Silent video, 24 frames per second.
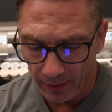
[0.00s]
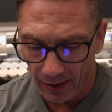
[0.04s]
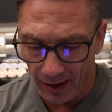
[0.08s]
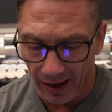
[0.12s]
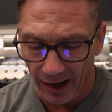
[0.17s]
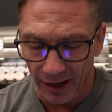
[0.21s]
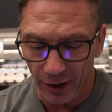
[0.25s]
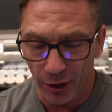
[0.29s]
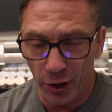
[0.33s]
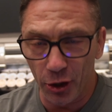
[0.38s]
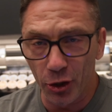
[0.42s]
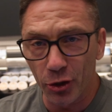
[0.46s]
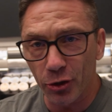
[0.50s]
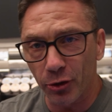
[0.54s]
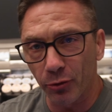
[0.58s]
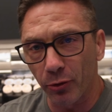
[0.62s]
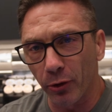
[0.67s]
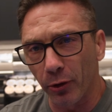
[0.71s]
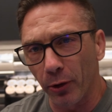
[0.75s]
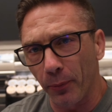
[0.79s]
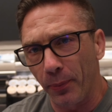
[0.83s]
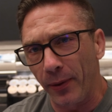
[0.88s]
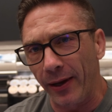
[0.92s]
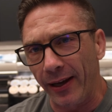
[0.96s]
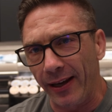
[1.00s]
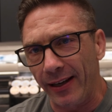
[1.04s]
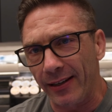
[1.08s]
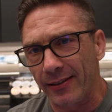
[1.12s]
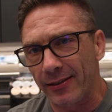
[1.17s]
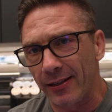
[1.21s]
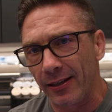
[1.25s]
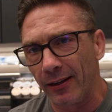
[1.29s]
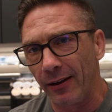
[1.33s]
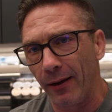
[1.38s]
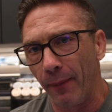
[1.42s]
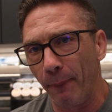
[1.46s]
I usually
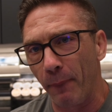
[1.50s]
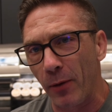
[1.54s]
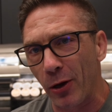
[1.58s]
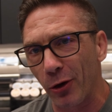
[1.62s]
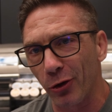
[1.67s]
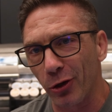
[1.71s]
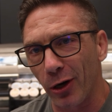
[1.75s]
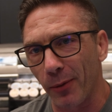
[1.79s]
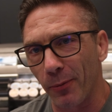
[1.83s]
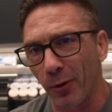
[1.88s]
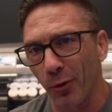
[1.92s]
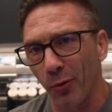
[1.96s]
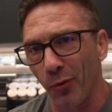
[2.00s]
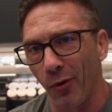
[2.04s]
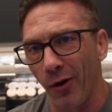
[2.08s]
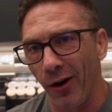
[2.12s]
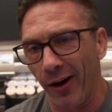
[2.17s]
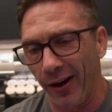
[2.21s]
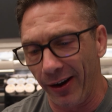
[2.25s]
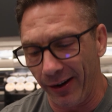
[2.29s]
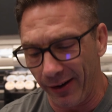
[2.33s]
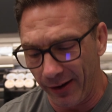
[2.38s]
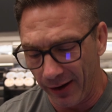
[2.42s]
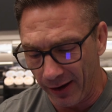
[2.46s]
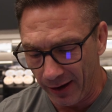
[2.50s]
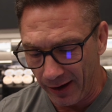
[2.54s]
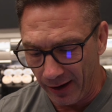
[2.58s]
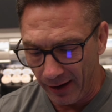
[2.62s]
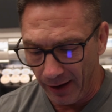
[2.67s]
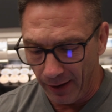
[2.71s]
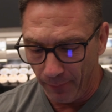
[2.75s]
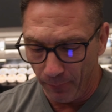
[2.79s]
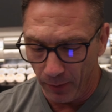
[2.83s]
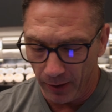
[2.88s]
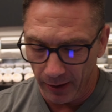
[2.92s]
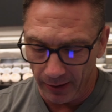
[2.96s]
repeat meal number 1,
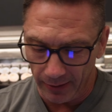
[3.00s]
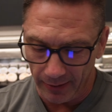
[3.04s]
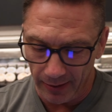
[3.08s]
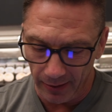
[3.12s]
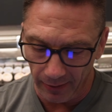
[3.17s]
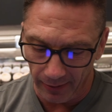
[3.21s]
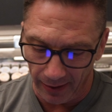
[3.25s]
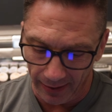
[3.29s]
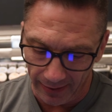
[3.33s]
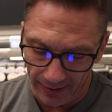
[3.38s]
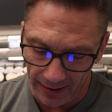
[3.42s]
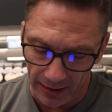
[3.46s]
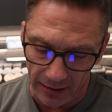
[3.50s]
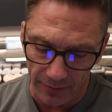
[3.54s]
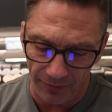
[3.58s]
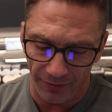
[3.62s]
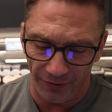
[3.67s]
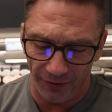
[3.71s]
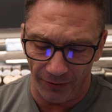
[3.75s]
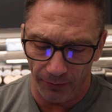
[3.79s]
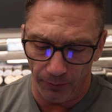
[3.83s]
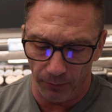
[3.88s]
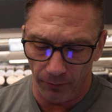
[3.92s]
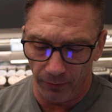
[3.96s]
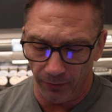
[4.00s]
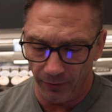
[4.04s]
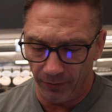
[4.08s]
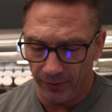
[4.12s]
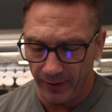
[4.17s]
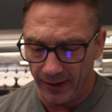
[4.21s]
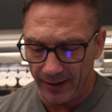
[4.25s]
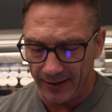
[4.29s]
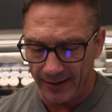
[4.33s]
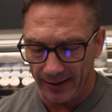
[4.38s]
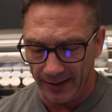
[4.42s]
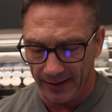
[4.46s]
but like this
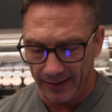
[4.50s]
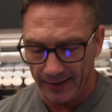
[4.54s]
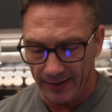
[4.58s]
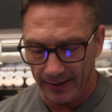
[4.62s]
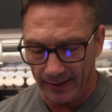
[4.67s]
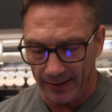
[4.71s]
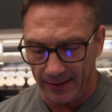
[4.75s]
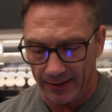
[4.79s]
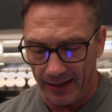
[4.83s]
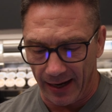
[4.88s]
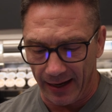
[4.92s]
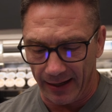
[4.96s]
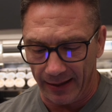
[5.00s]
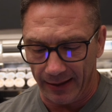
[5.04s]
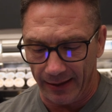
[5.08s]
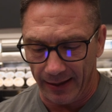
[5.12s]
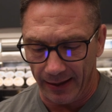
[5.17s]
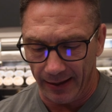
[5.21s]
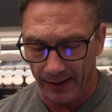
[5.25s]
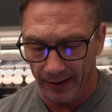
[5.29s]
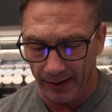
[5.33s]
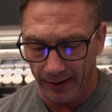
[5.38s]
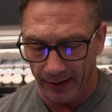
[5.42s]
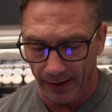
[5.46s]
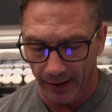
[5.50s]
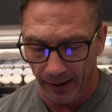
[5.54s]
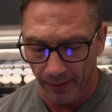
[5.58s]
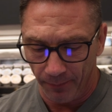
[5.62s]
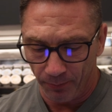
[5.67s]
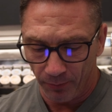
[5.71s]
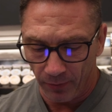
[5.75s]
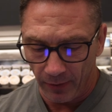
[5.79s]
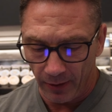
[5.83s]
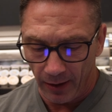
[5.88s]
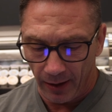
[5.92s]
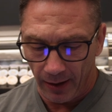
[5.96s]
instance, I did
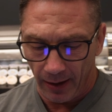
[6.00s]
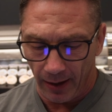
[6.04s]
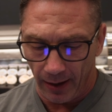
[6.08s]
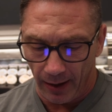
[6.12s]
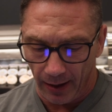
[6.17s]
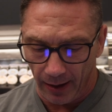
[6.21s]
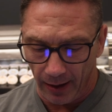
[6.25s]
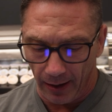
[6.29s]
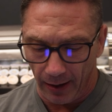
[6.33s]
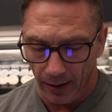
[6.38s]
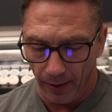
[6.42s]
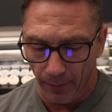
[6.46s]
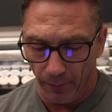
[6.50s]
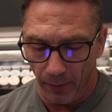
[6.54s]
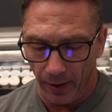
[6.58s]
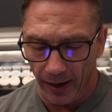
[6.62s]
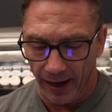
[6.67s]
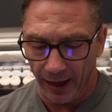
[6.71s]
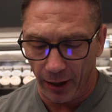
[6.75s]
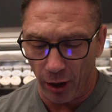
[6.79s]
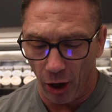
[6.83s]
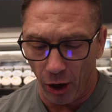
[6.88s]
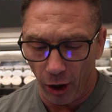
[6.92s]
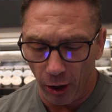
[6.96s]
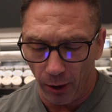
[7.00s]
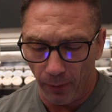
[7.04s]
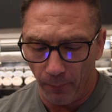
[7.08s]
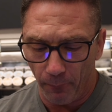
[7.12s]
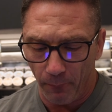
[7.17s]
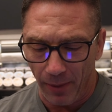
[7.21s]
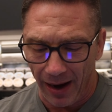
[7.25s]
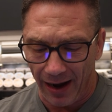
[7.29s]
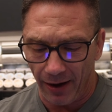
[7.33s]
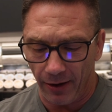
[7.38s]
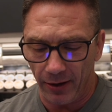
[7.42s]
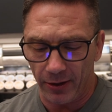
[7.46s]
a carb
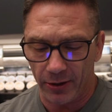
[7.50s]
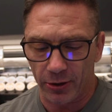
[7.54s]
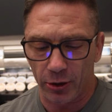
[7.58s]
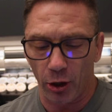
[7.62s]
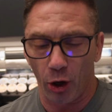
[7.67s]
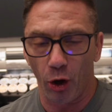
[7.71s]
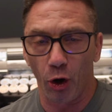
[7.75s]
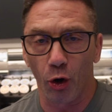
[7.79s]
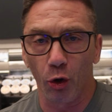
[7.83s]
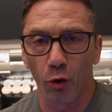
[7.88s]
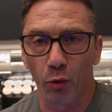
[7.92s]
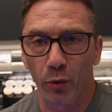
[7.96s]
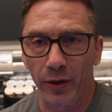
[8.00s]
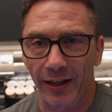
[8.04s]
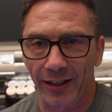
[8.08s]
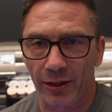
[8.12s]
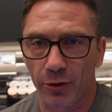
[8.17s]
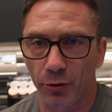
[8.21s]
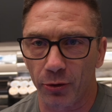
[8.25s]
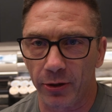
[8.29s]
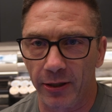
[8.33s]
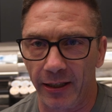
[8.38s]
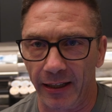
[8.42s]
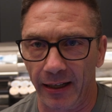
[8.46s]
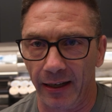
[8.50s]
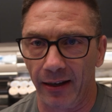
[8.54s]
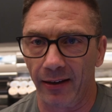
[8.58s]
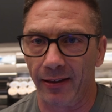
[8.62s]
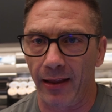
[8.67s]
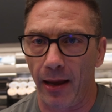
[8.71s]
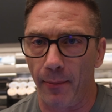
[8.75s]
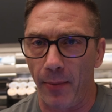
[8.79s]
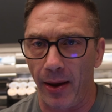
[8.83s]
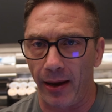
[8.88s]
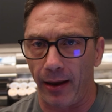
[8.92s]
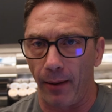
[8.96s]
balanced whole wheat tortilla.
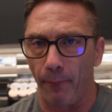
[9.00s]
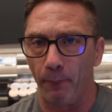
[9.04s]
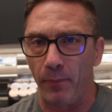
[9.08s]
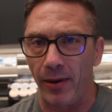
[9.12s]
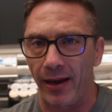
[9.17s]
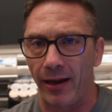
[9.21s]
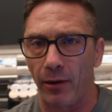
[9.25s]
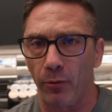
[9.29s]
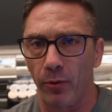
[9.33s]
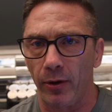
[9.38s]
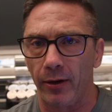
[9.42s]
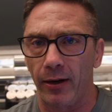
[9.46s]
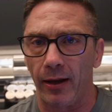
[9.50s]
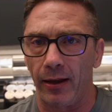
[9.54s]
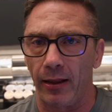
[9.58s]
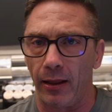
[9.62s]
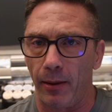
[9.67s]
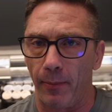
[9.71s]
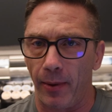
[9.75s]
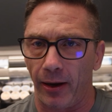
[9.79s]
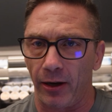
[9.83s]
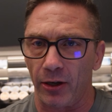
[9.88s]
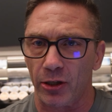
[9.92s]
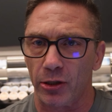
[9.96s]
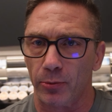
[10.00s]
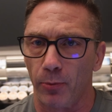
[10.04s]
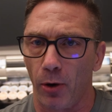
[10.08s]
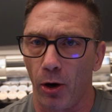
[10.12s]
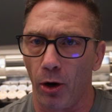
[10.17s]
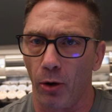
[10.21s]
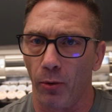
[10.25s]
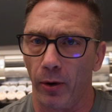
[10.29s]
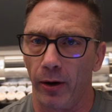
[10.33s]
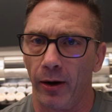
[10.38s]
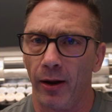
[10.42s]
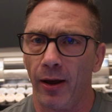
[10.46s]
They make a big one and they make a
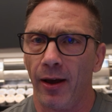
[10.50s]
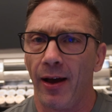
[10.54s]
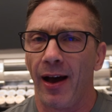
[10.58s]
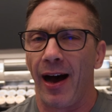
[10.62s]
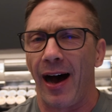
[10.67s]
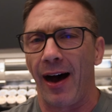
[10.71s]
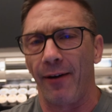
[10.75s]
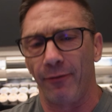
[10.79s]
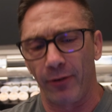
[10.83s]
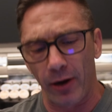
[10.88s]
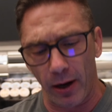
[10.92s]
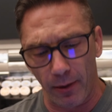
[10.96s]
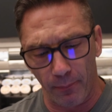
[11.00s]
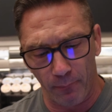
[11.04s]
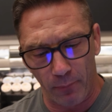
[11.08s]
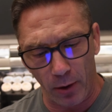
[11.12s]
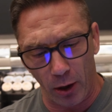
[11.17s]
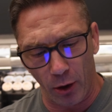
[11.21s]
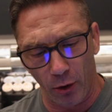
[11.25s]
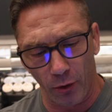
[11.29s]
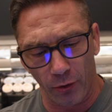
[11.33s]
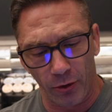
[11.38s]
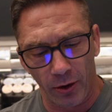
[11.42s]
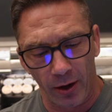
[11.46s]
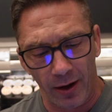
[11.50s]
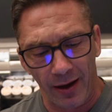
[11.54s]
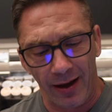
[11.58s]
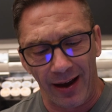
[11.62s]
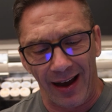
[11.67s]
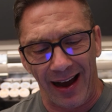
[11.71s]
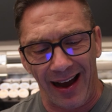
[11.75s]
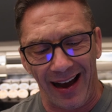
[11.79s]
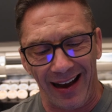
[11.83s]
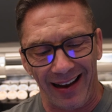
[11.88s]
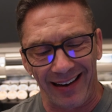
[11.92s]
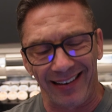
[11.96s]
small one. I've done both.
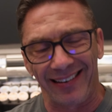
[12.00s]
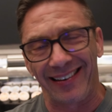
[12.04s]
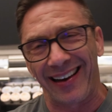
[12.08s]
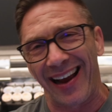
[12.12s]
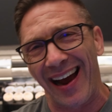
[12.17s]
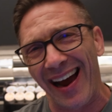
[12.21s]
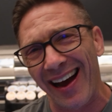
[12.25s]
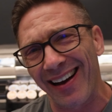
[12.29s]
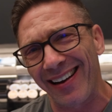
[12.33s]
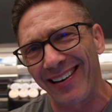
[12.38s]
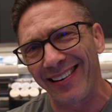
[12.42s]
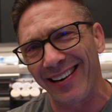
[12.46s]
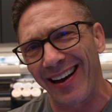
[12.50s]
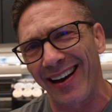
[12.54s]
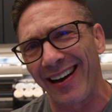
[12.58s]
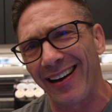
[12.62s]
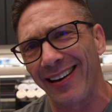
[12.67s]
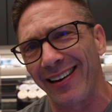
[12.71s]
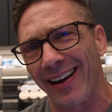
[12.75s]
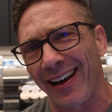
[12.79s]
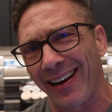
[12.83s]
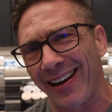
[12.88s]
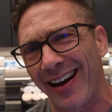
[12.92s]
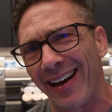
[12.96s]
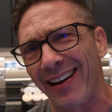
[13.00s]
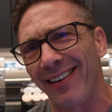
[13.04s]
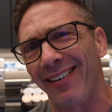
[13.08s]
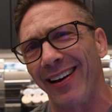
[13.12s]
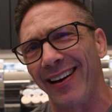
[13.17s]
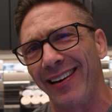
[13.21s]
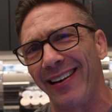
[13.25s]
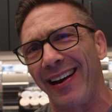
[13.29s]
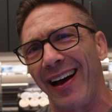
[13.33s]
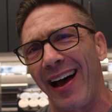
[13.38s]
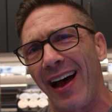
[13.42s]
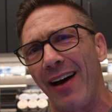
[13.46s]
I kind of
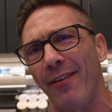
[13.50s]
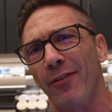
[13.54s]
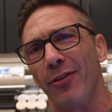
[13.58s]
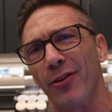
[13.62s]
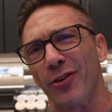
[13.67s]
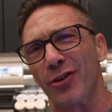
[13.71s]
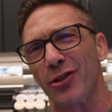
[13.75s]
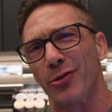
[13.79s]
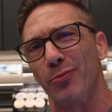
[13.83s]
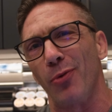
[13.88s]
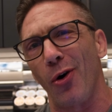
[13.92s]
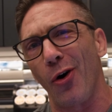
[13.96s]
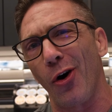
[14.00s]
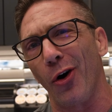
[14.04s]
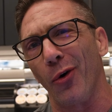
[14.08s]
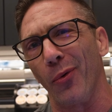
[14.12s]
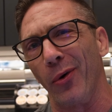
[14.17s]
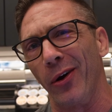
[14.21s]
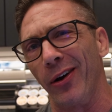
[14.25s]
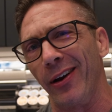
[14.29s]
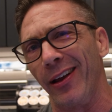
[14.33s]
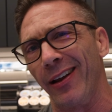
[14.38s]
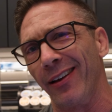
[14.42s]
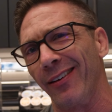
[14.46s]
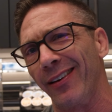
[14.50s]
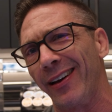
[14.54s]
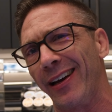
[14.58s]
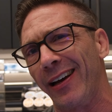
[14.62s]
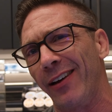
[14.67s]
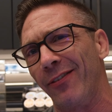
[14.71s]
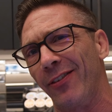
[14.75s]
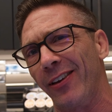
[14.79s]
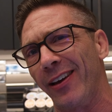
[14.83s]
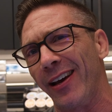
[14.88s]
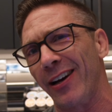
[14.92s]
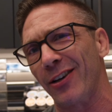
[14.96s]
like having the small one and
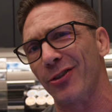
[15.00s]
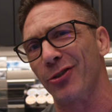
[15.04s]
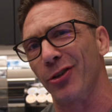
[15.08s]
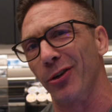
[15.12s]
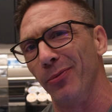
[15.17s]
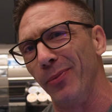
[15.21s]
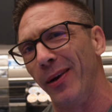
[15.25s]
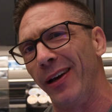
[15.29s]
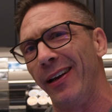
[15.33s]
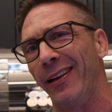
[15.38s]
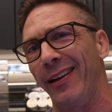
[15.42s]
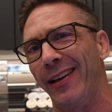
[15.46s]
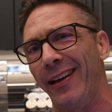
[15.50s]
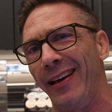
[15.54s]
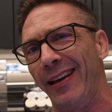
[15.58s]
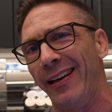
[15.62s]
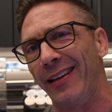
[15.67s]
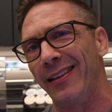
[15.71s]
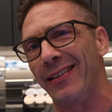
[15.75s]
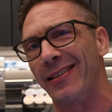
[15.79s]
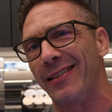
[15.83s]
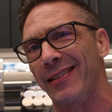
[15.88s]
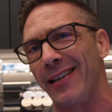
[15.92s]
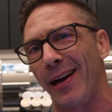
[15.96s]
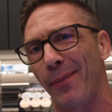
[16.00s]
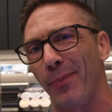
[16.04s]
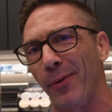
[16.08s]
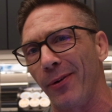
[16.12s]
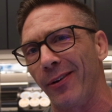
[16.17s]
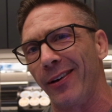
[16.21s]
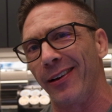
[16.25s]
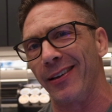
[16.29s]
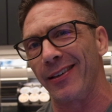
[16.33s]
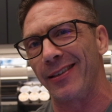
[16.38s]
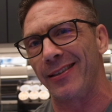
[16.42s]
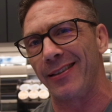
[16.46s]
leave the extra meat to eat
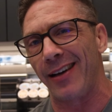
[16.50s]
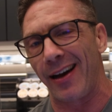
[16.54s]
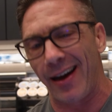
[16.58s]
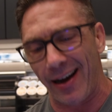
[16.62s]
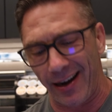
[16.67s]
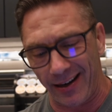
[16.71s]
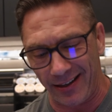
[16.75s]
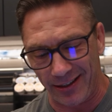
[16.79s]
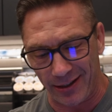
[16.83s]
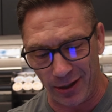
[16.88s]
separately aside.